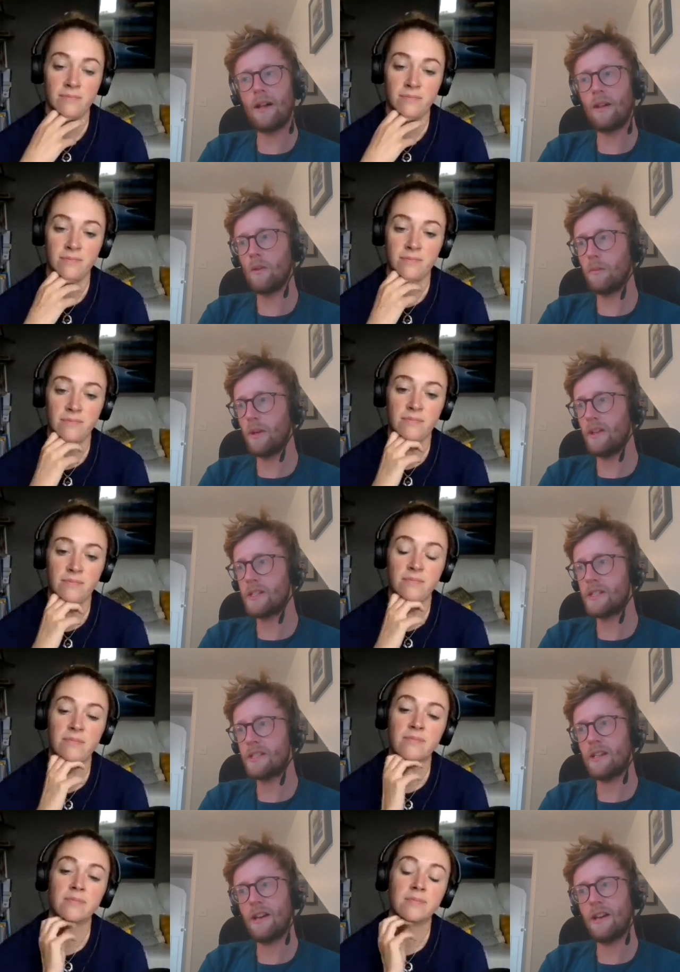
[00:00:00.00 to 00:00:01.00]
Speaker 1: well,
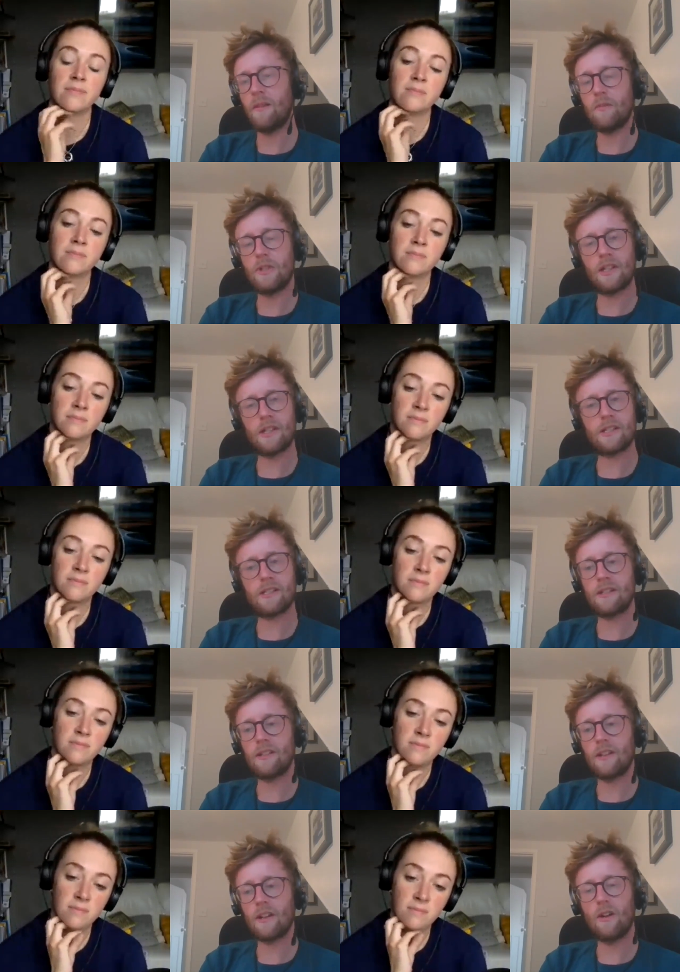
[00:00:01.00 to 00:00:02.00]
but um,
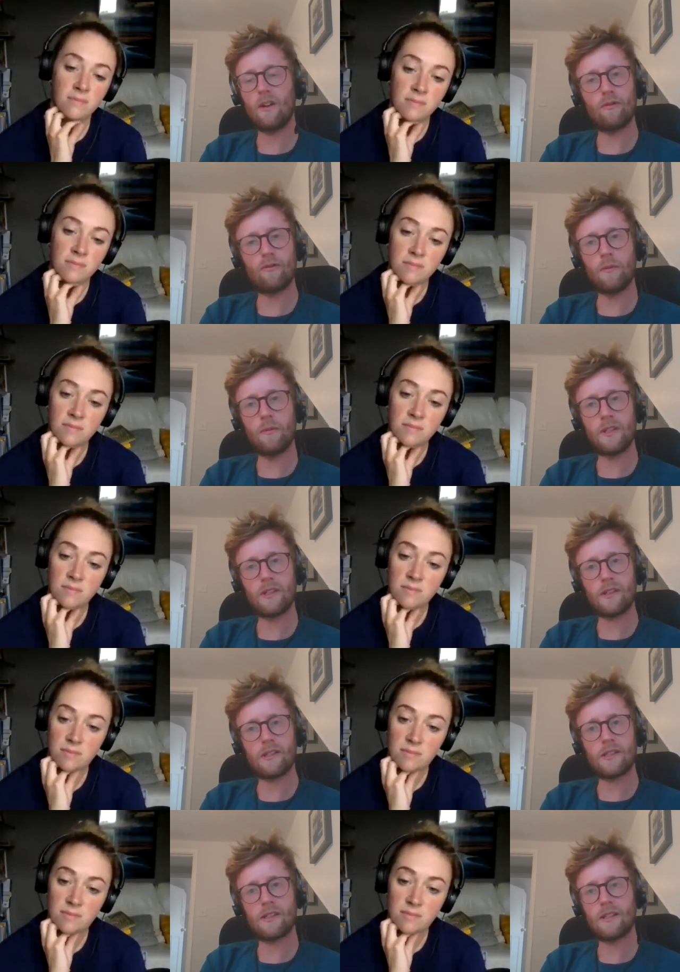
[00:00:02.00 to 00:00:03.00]
just a cough from the
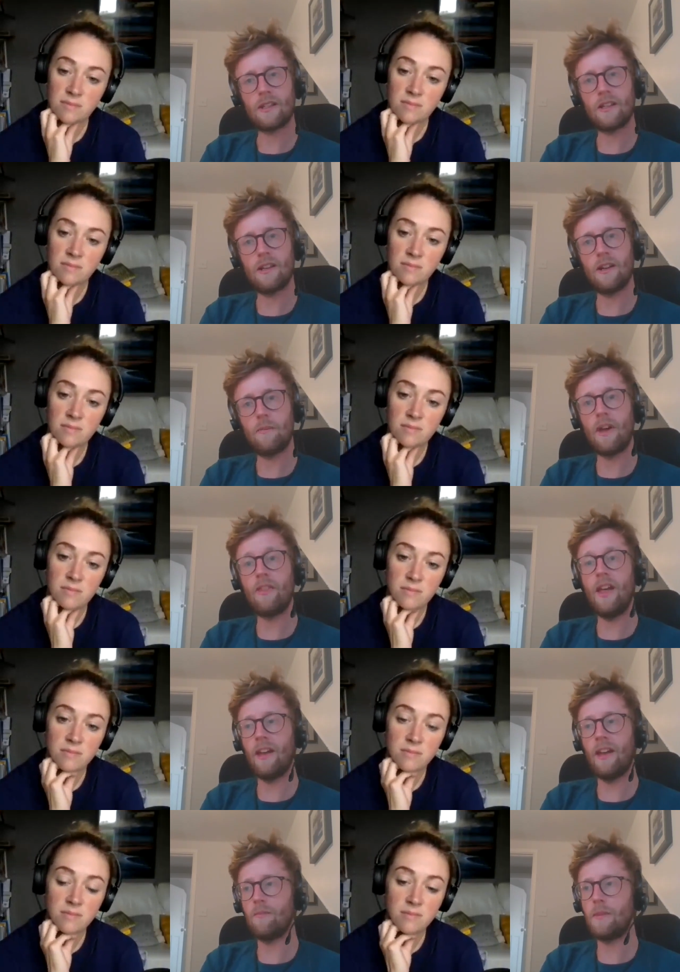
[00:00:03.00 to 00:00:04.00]
dust. Um, and
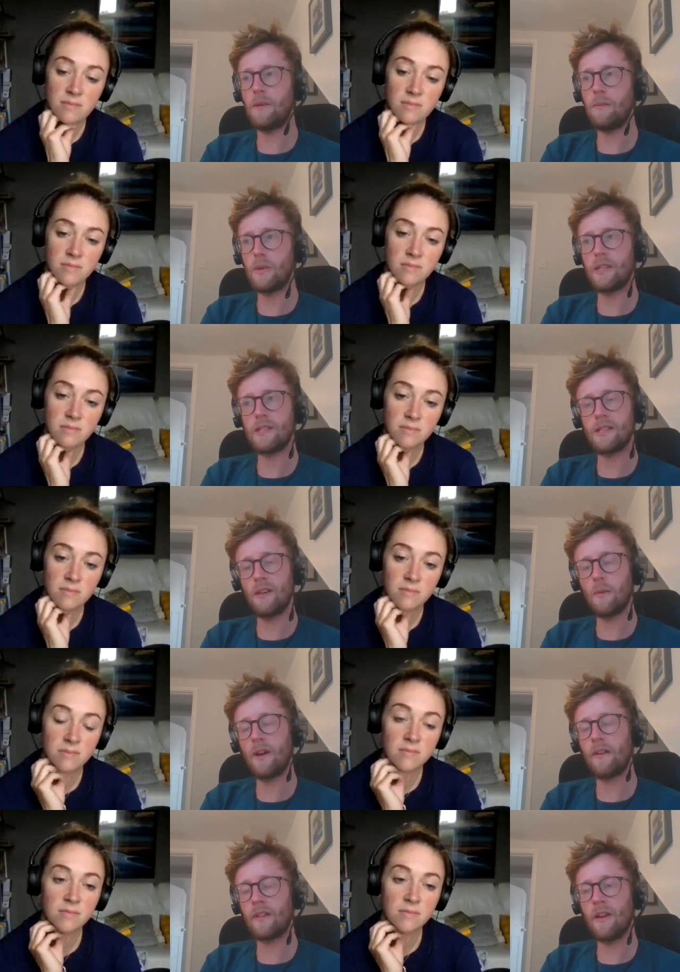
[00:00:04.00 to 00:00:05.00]
then people did start
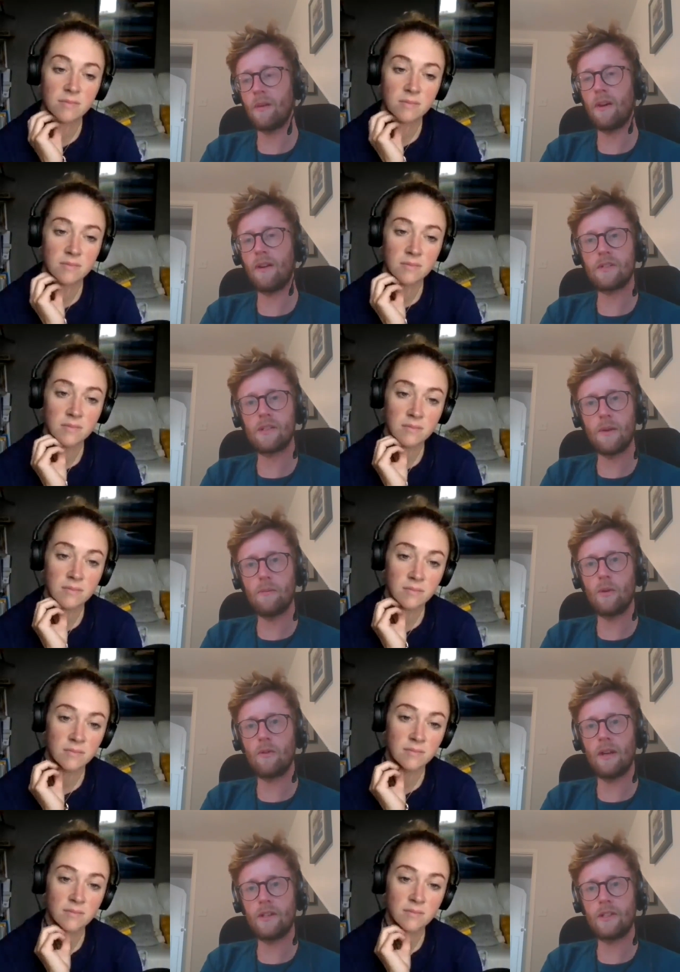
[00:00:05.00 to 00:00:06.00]
wearing their buffs a bit
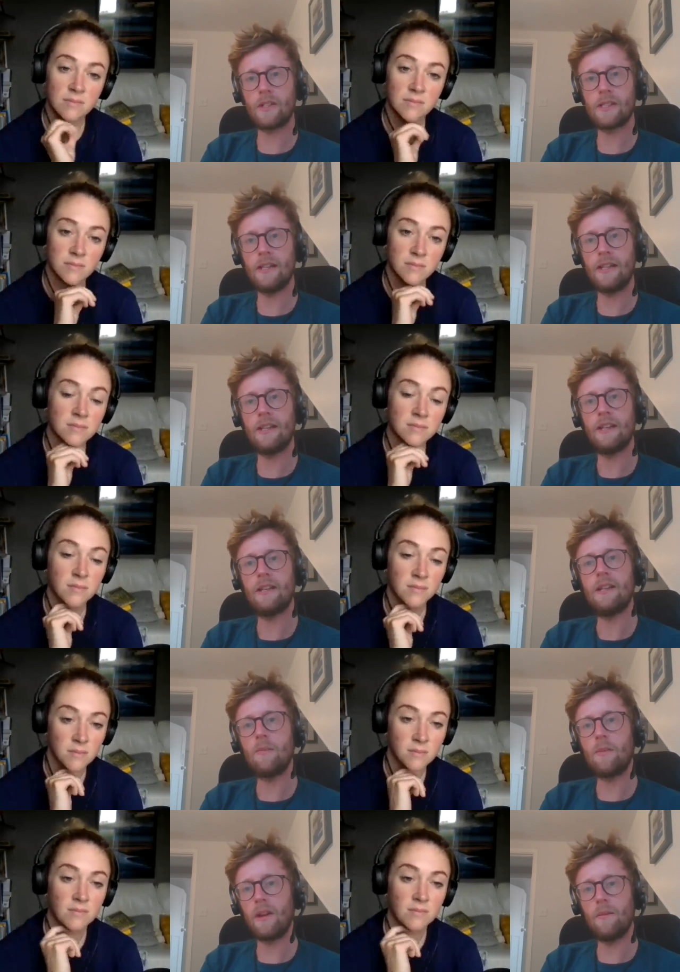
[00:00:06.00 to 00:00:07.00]
more religiously.
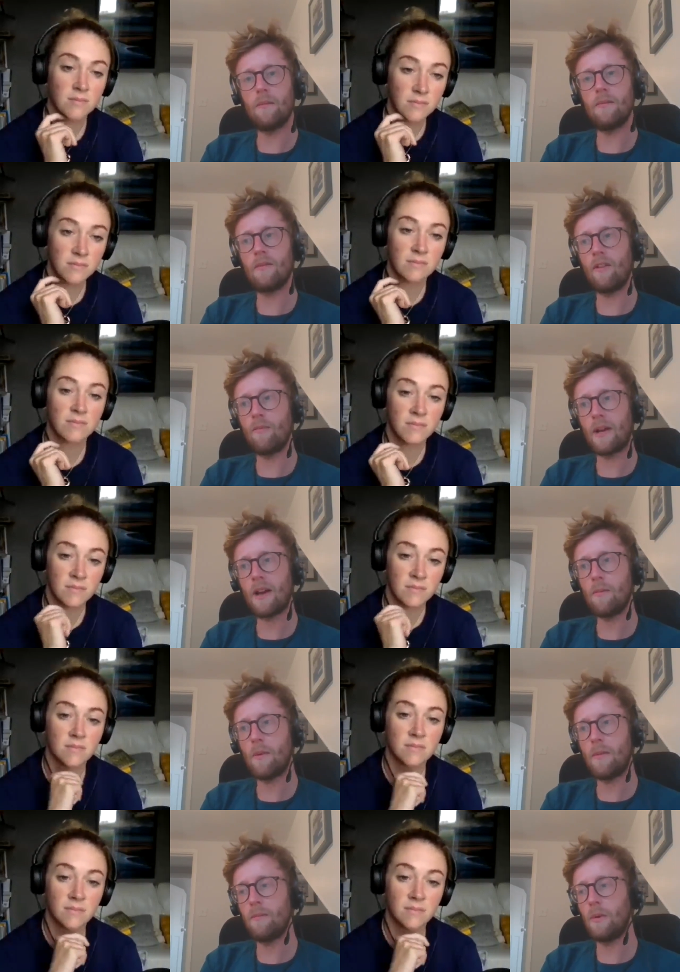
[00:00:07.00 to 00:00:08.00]
But I'm I've
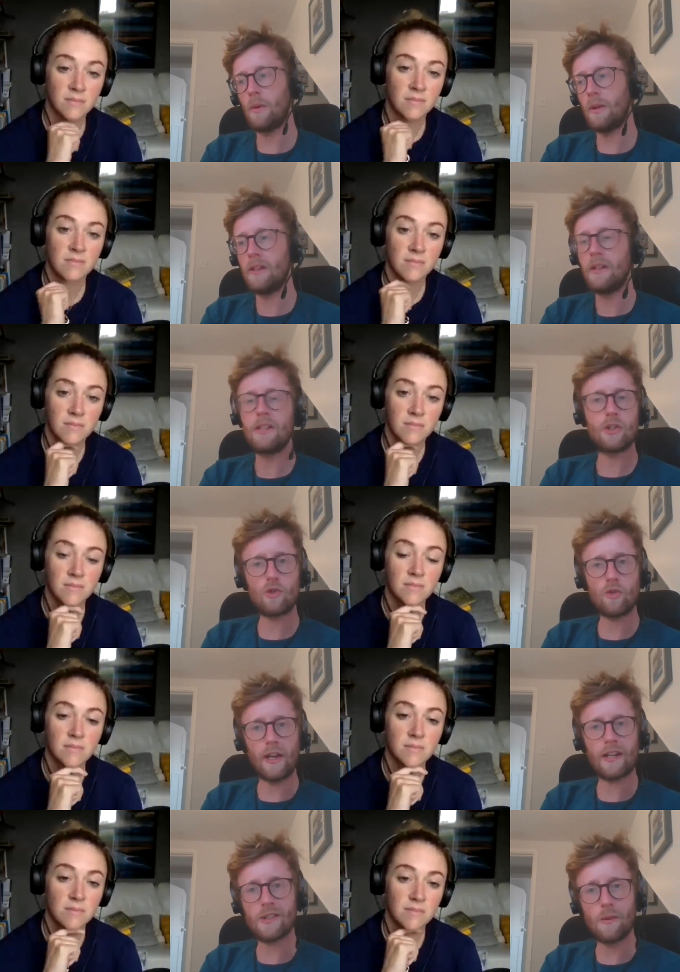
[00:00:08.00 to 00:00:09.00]
become a bit more
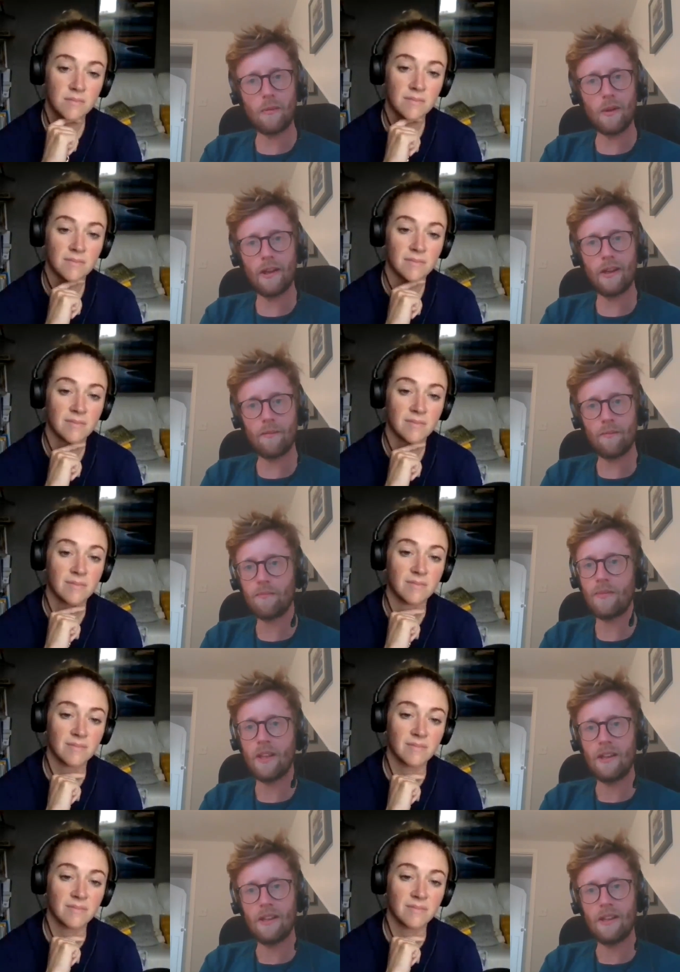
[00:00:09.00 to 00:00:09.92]
strict on my um,